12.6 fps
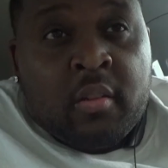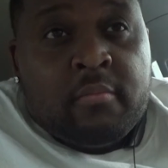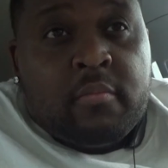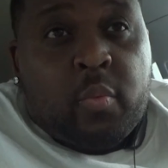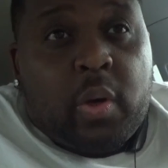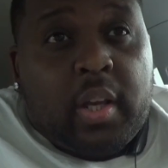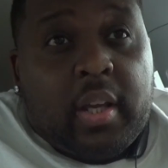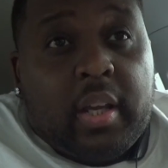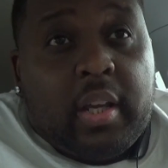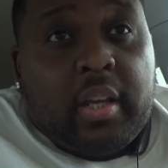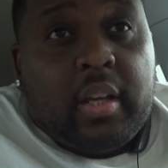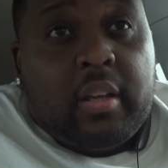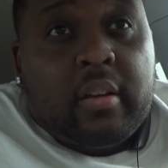
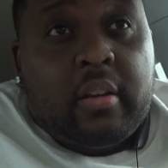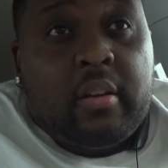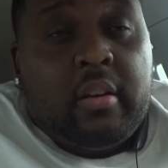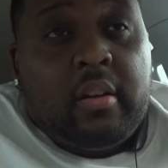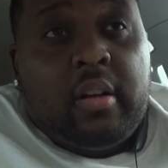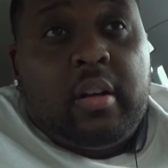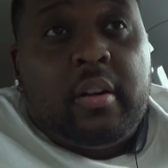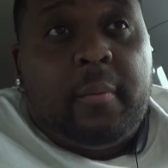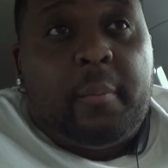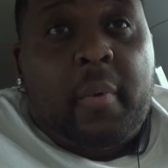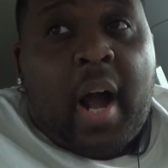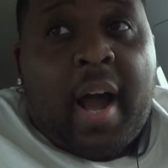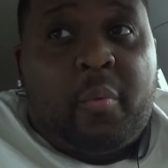
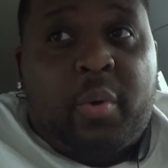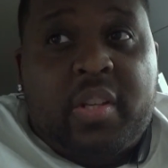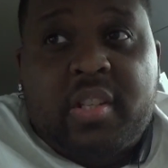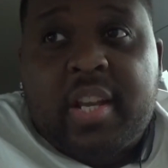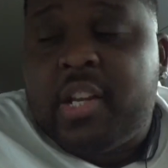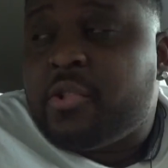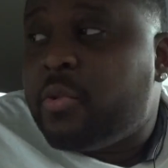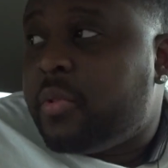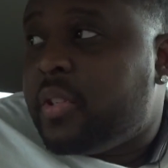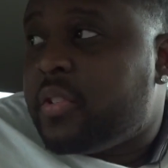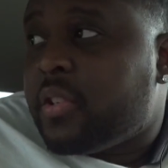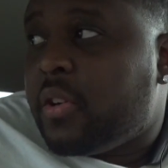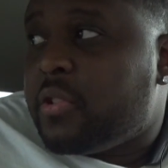I rescheduled the
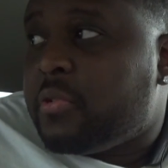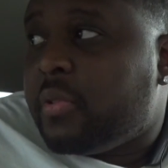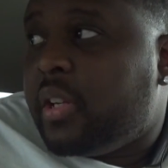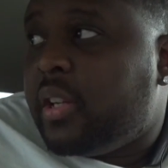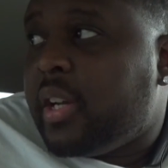surgery